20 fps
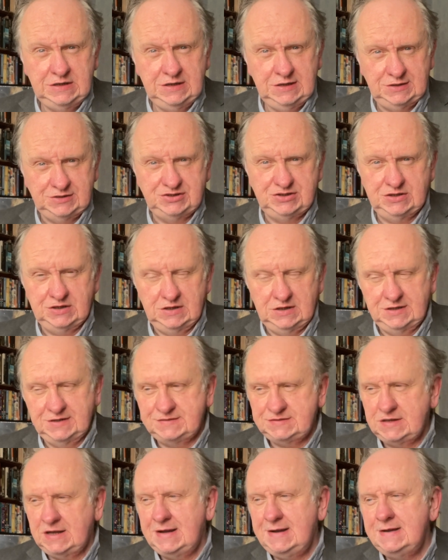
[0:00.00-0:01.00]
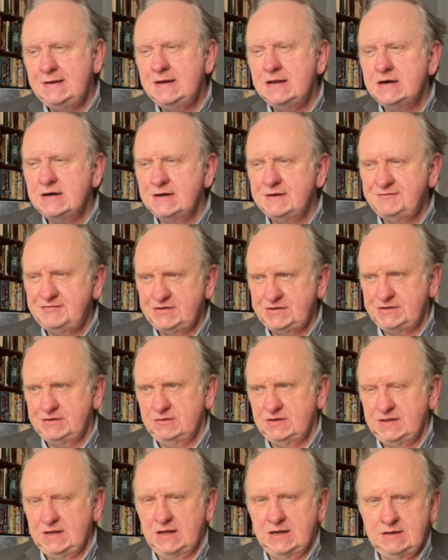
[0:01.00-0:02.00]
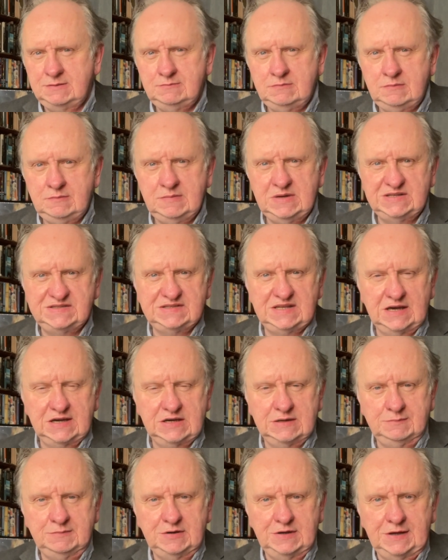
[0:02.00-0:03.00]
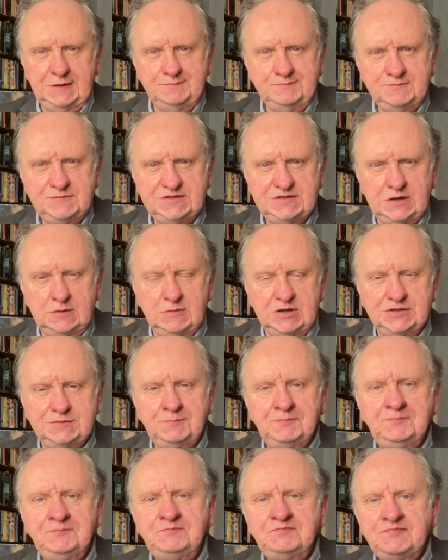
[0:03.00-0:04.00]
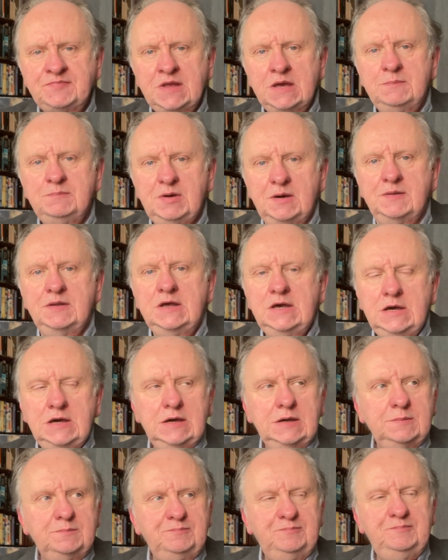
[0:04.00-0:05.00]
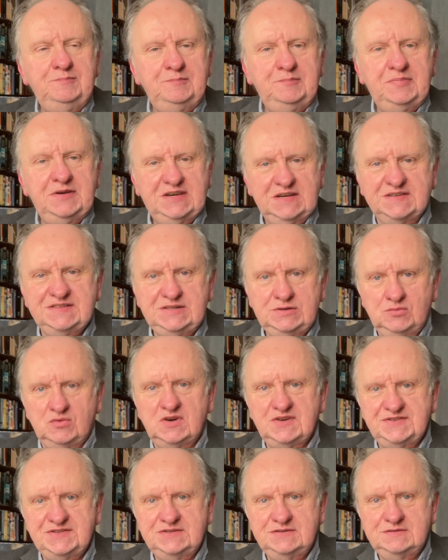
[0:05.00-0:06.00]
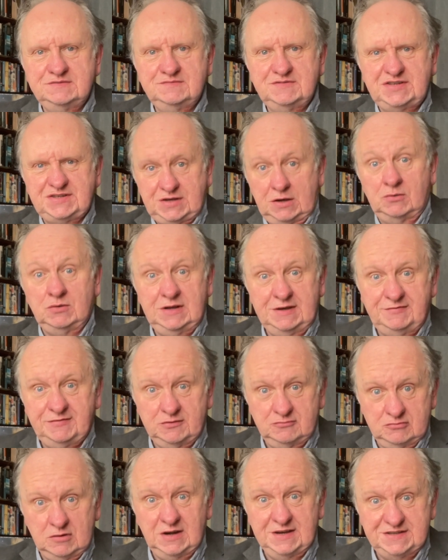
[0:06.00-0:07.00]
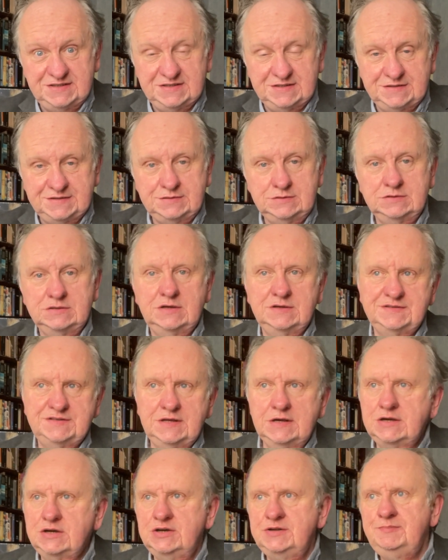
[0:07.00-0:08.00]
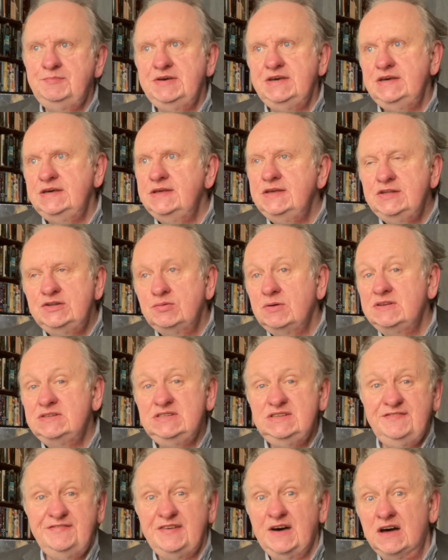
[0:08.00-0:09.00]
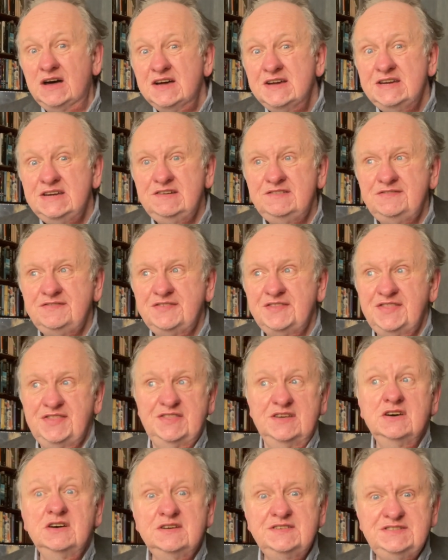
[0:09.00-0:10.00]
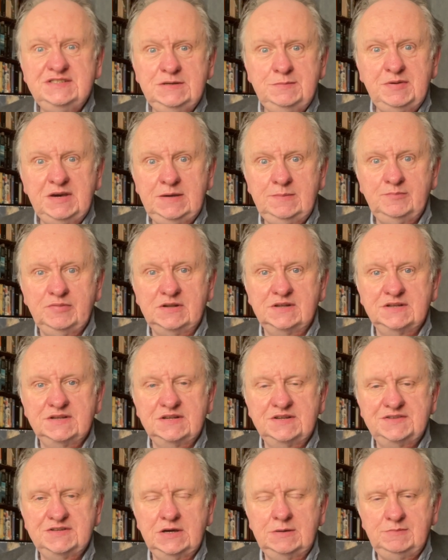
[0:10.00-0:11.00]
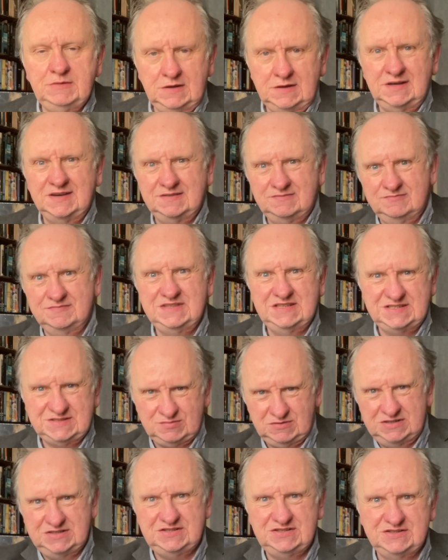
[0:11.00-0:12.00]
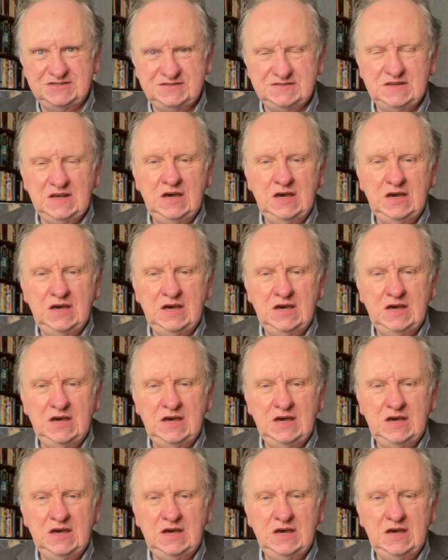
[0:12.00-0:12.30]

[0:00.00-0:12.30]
and journalists. I loved doing that. I miss that company so much. But because it wasn't solely for writers, and because there could be 25, 30 people at a time, not like this, where it's just